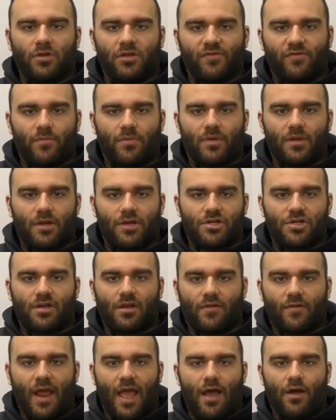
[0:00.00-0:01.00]
all different
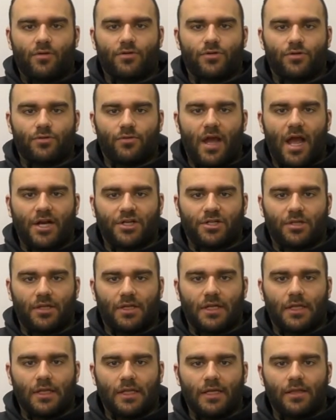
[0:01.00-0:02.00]
positions on how to
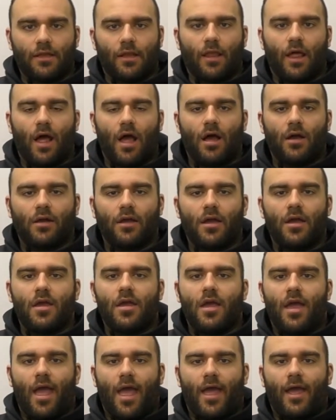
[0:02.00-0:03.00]
actually clean the log,
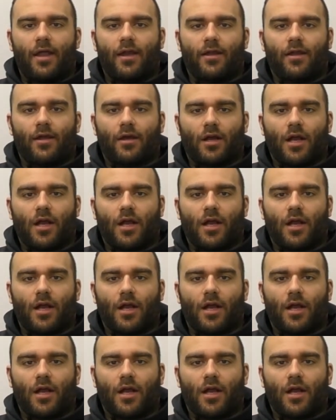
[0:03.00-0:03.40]
and